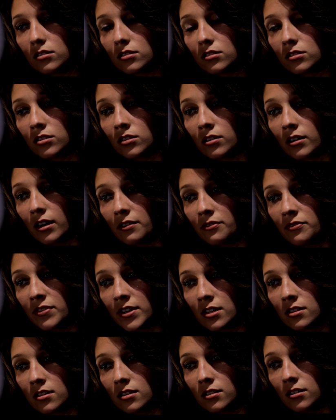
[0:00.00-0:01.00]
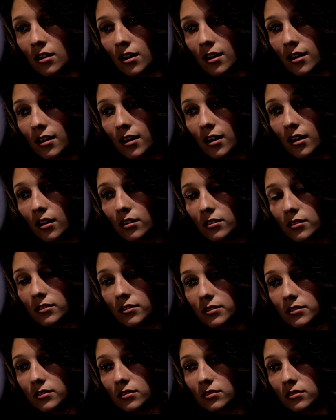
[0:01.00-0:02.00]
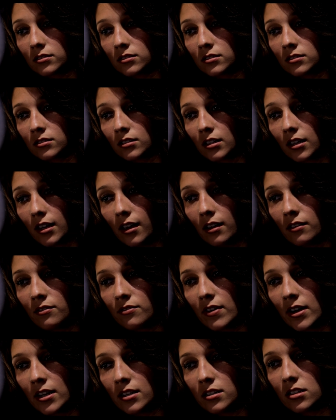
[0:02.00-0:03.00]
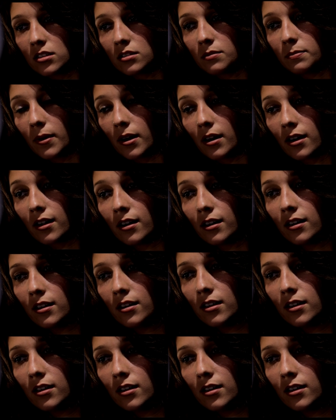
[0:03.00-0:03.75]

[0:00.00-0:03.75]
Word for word: So I fear the dark, can't find a spark